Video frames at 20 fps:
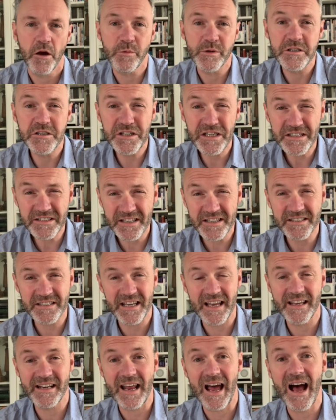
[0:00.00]
when Jesus
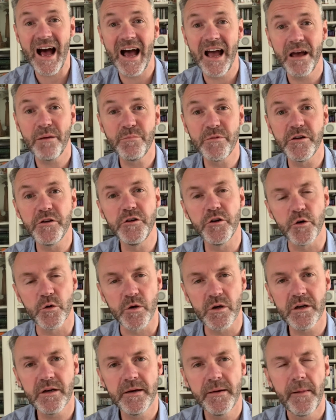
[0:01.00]
said, I am the
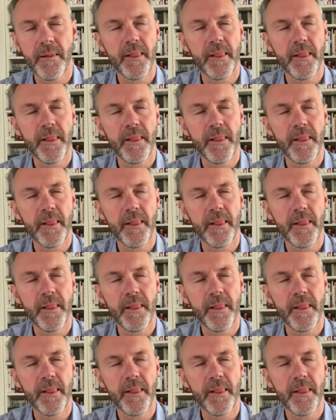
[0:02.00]
door,